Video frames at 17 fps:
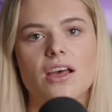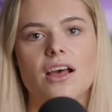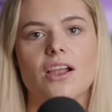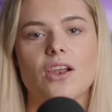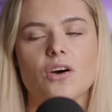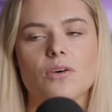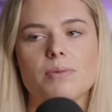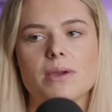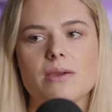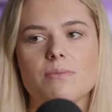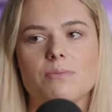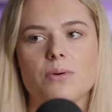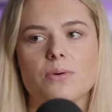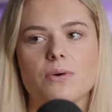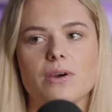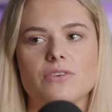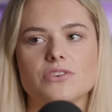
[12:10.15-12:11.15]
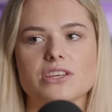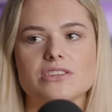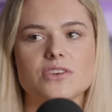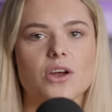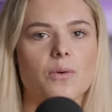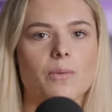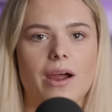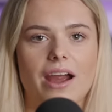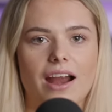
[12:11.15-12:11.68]
A lot of people, if she's
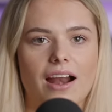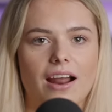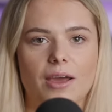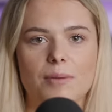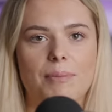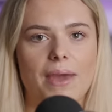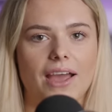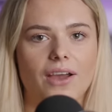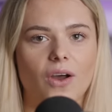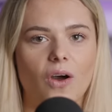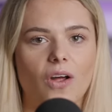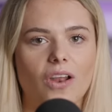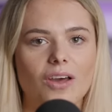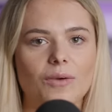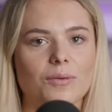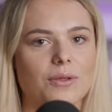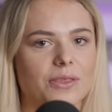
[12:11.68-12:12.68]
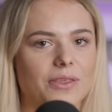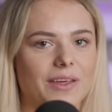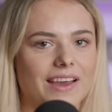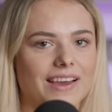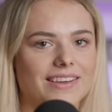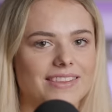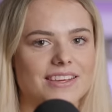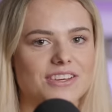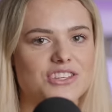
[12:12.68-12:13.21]
not wearing like a pink collar, will
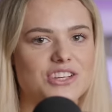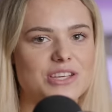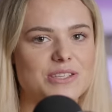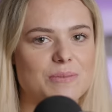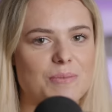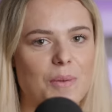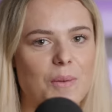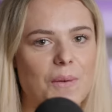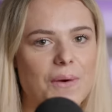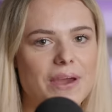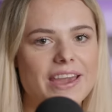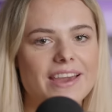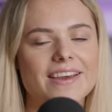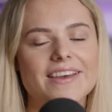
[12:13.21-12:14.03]
think that she's a boy.